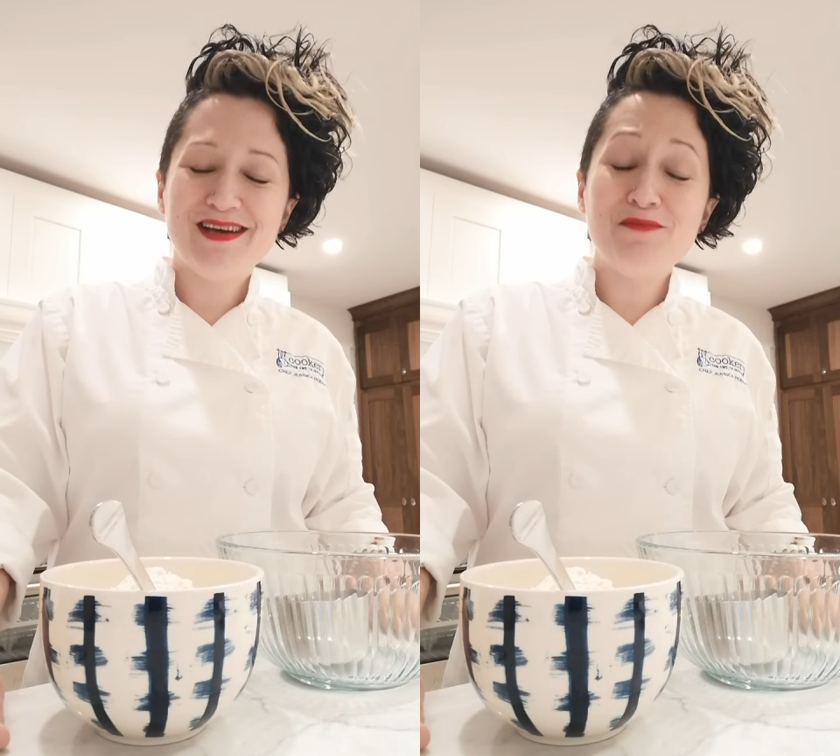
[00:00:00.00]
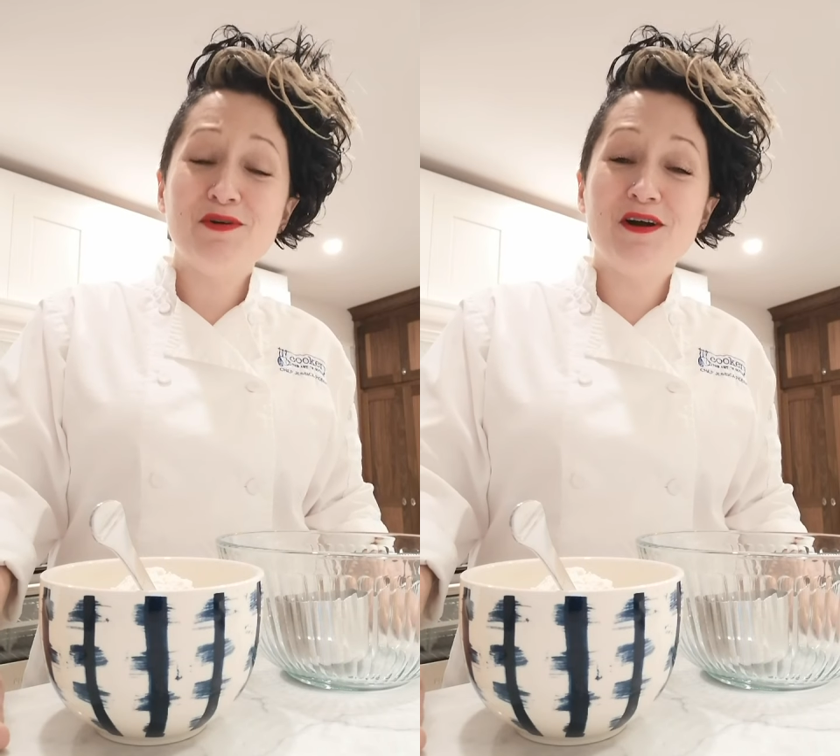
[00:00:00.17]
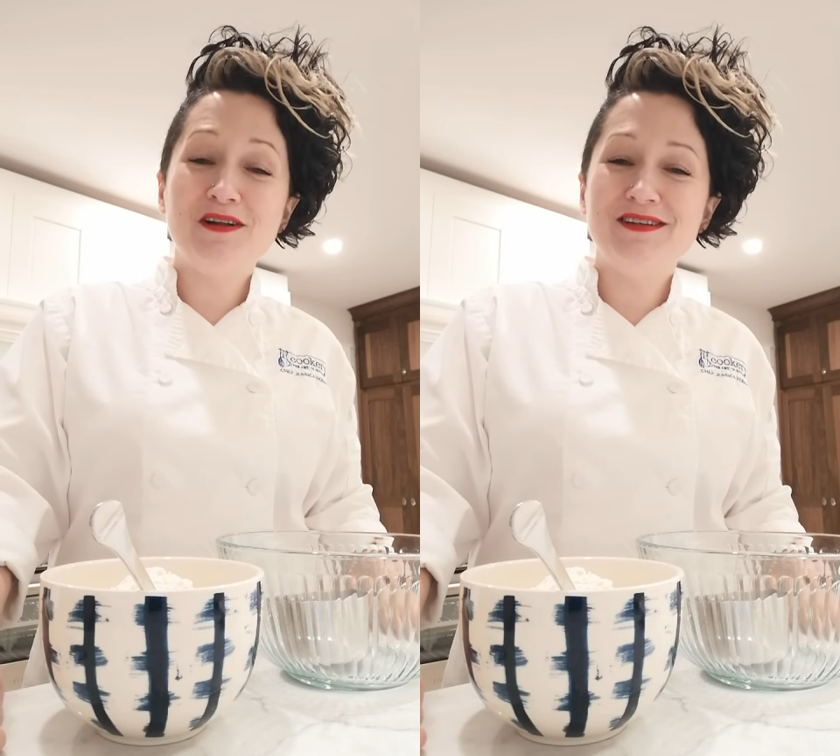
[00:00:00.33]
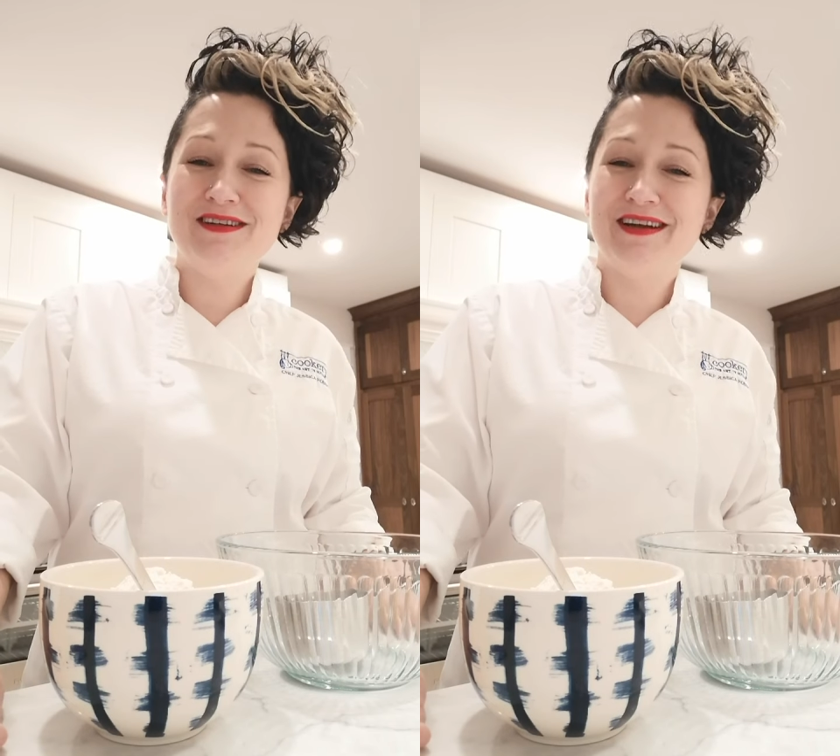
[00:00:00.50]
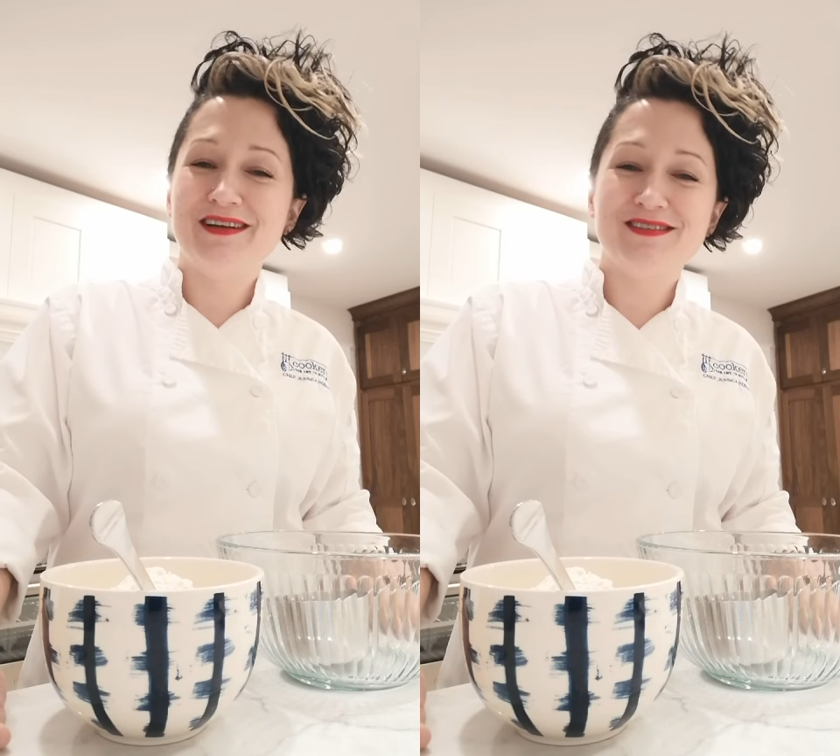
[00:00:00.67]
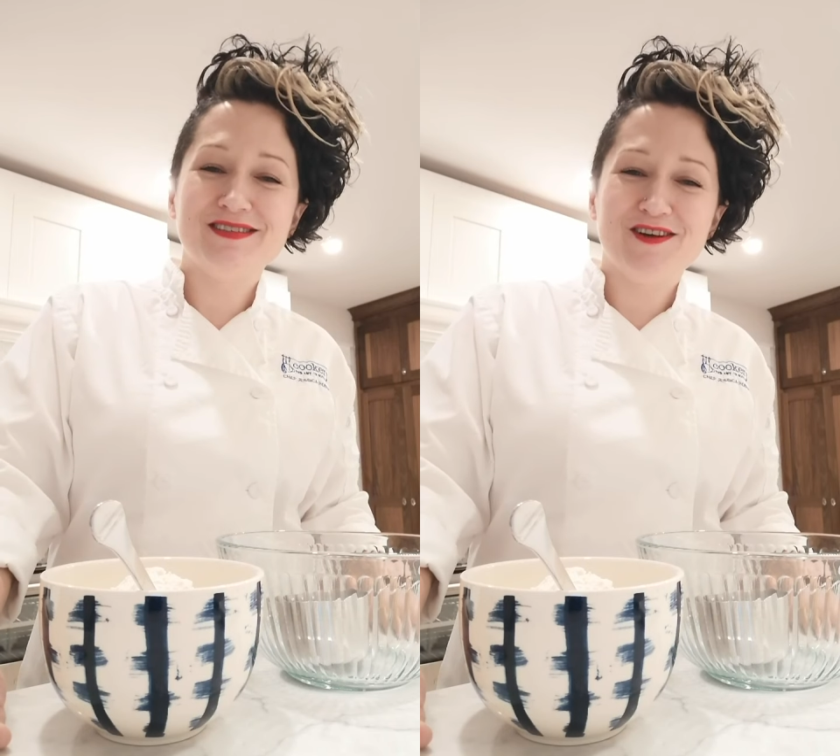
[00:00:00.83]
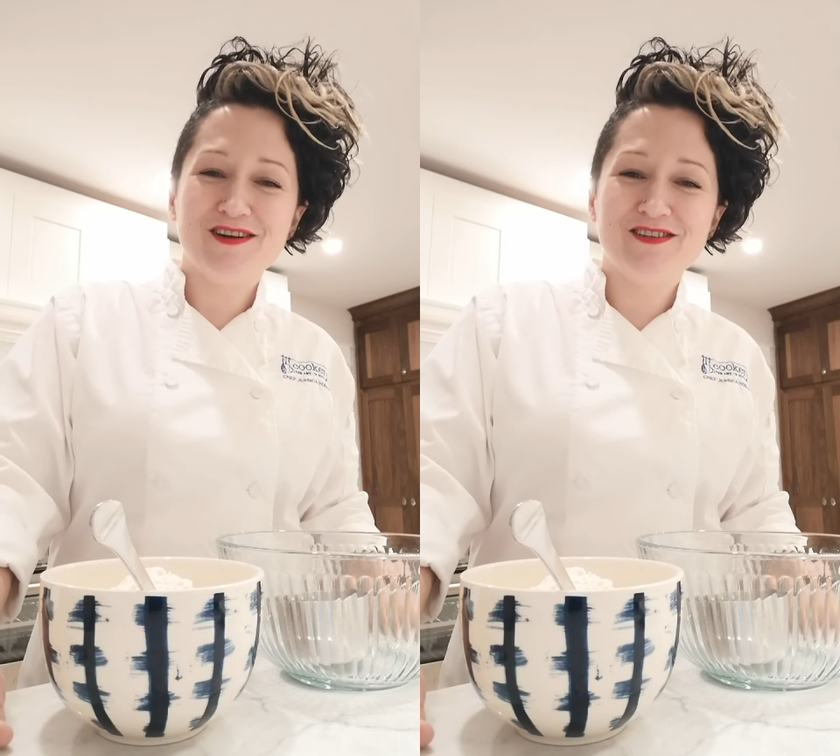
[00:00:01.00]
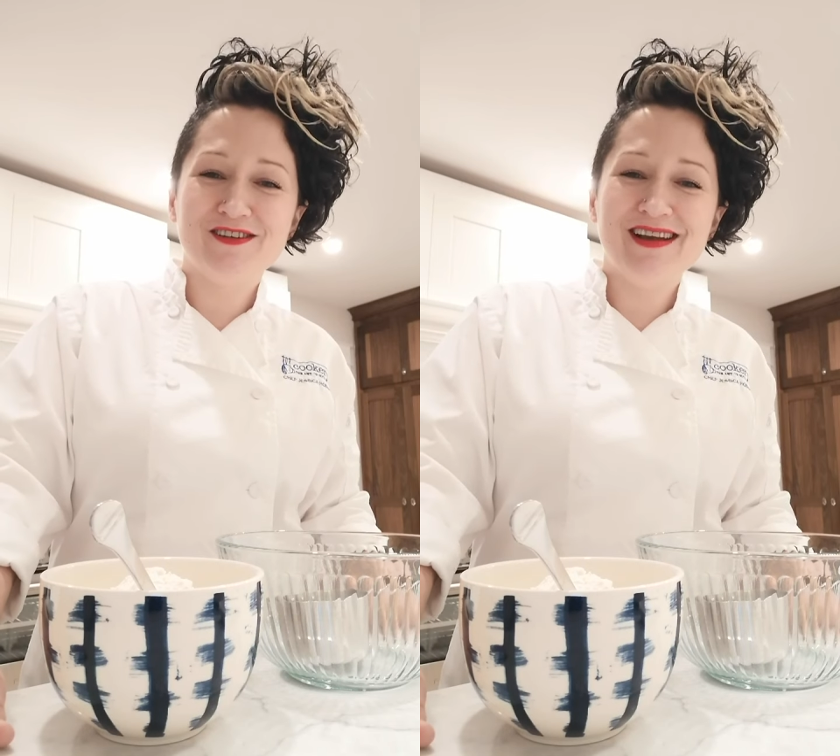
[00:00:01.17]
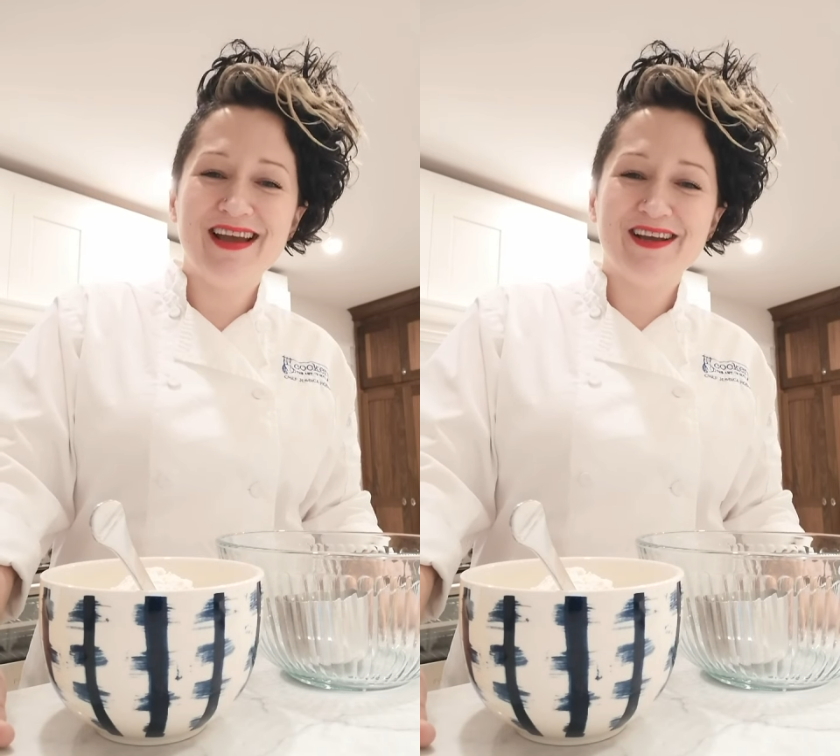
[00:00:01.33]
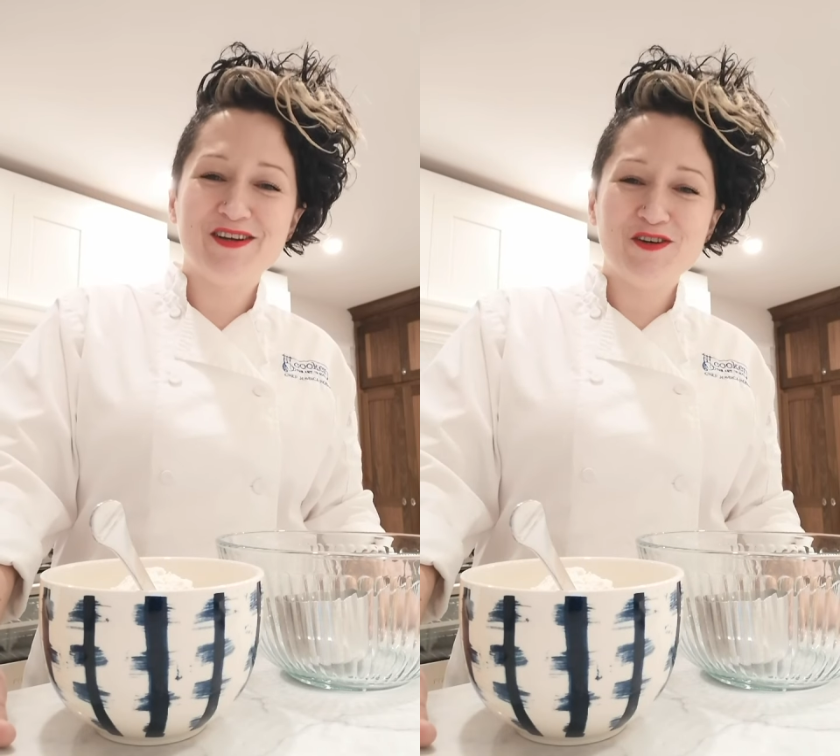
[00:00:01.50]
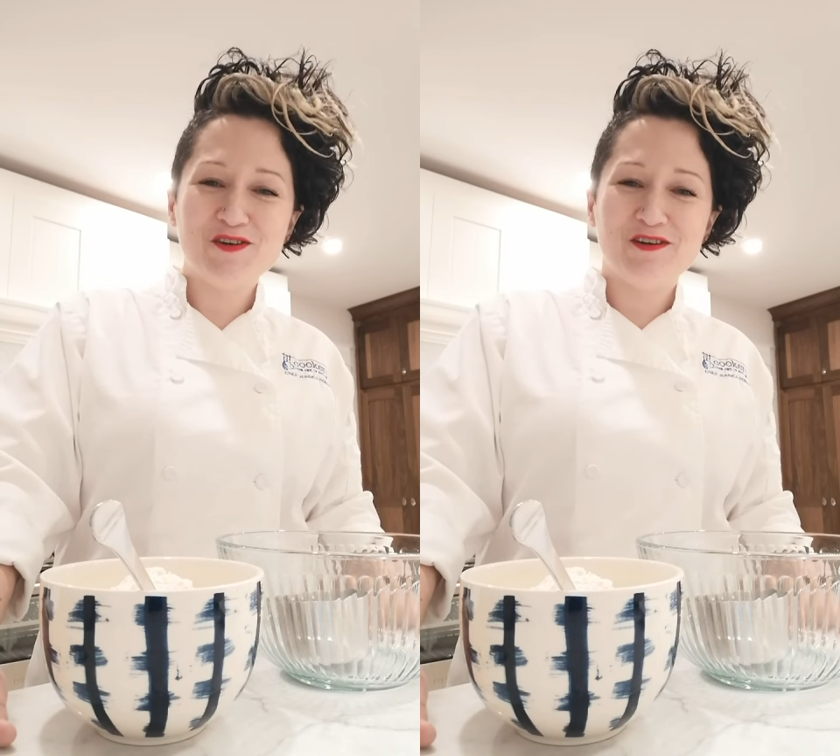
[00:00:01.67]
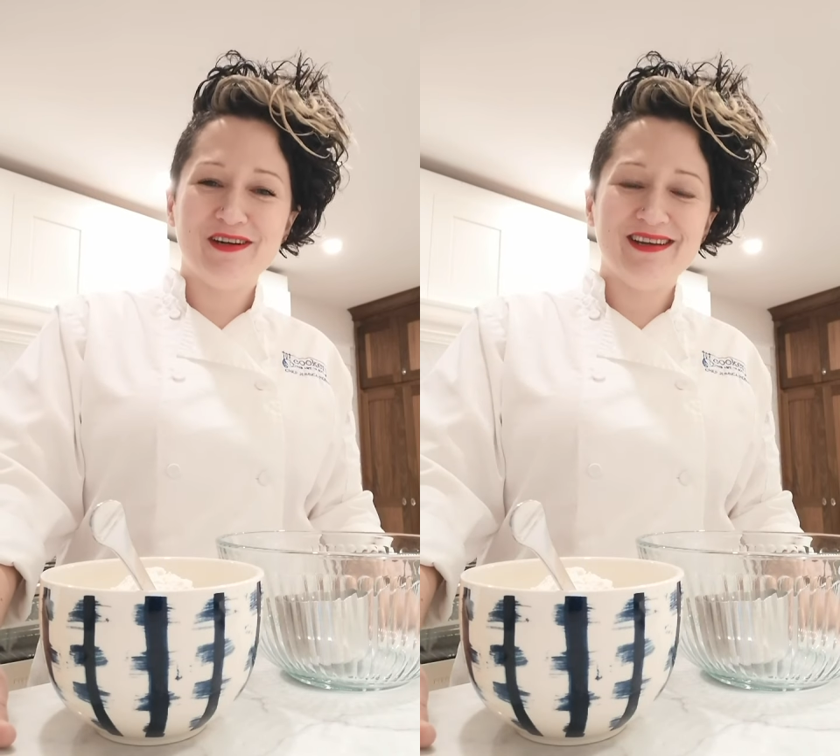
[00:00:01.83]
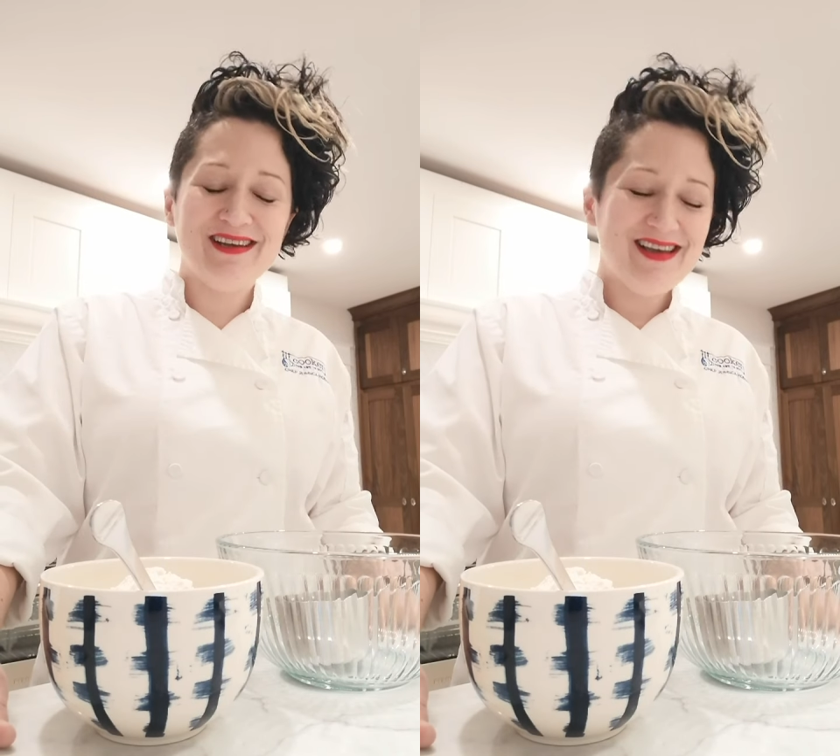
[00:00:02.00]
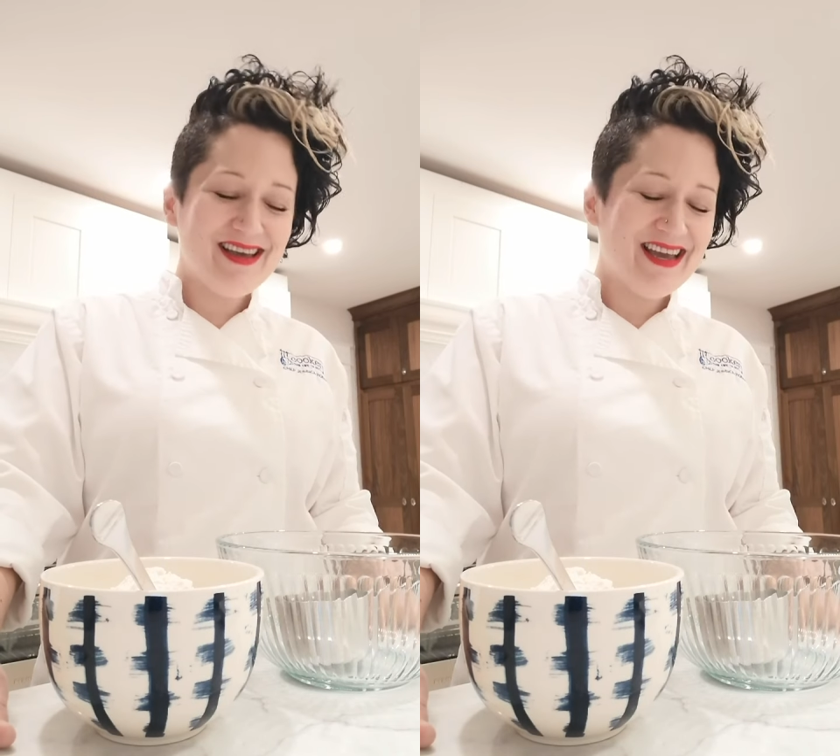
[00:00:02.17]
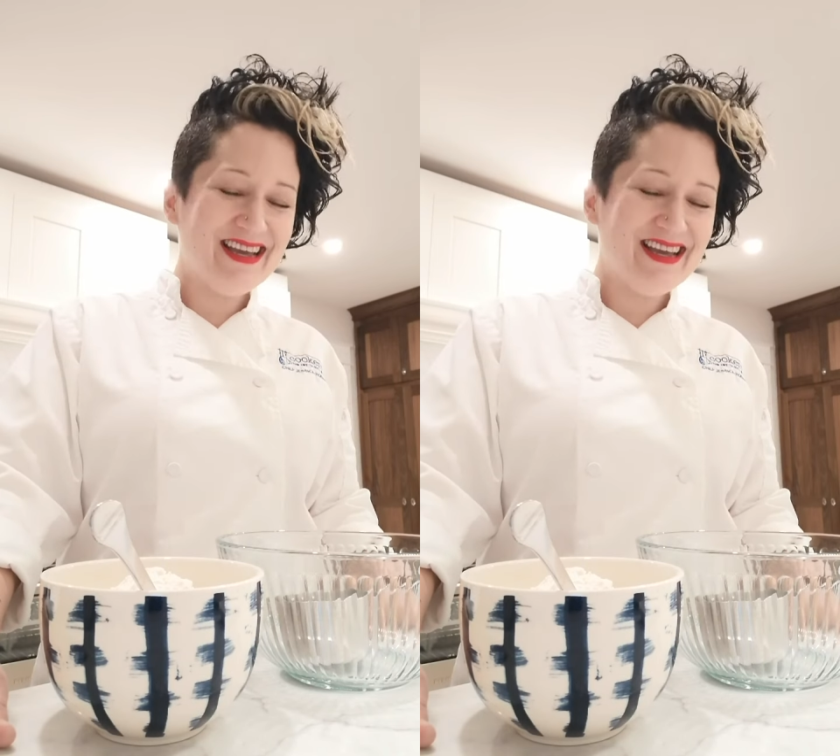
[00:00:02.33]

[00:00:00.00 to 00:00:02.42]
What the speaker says: I'm a culinary instructor at Cookery,